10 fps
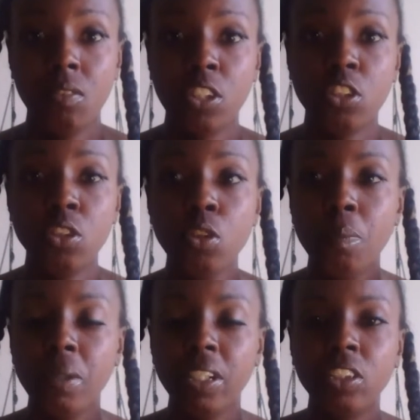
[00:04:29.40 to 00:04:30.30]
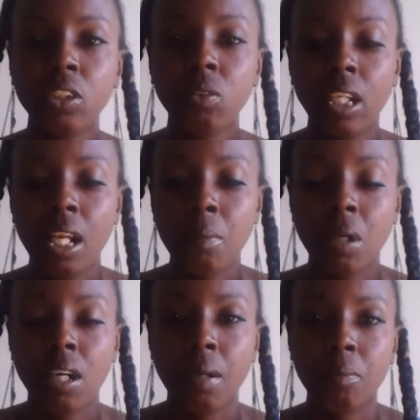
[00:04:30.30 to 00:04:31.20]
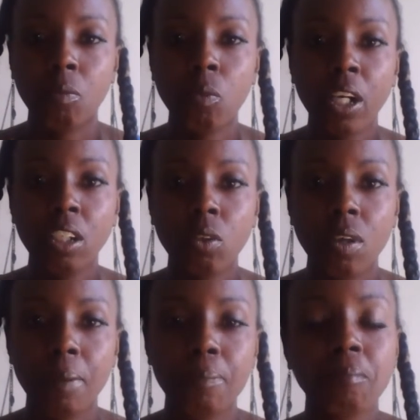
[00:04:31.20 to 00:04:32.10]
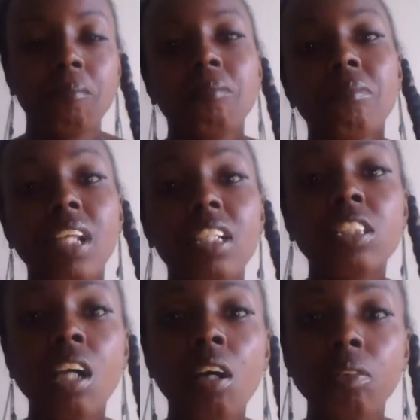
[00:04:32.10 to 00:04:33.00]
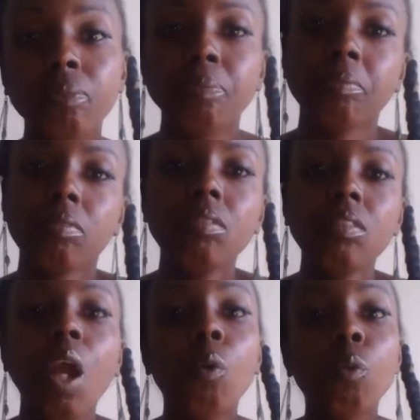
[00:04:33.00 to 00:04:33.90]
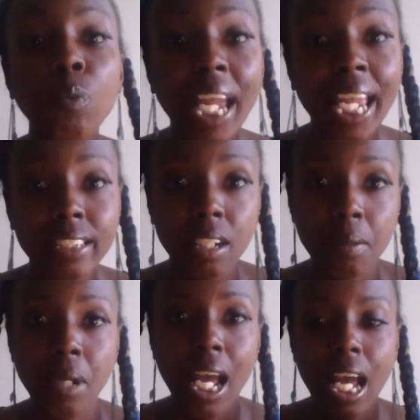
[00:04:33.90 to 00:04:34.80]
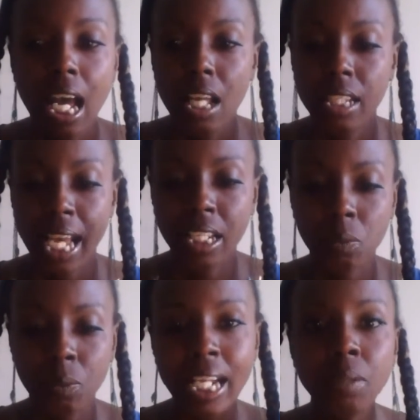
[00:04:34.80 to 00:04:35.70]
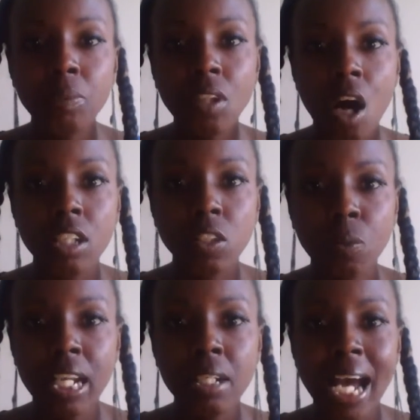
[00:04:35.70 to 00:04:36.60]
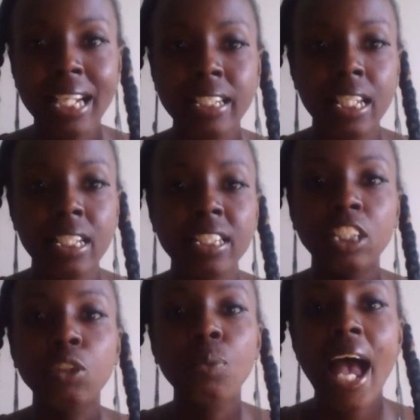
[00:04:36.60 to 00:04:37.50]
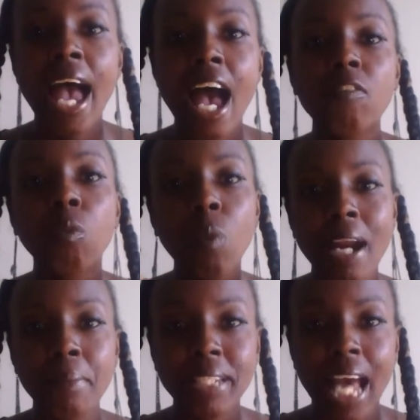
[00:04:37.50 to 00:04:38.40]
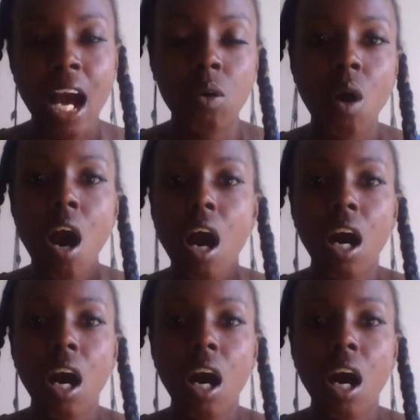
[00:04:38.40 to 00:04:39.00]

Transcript: this new book 2 that I'm working on. So random. Like random thoughts, random ideas that you have, write them down,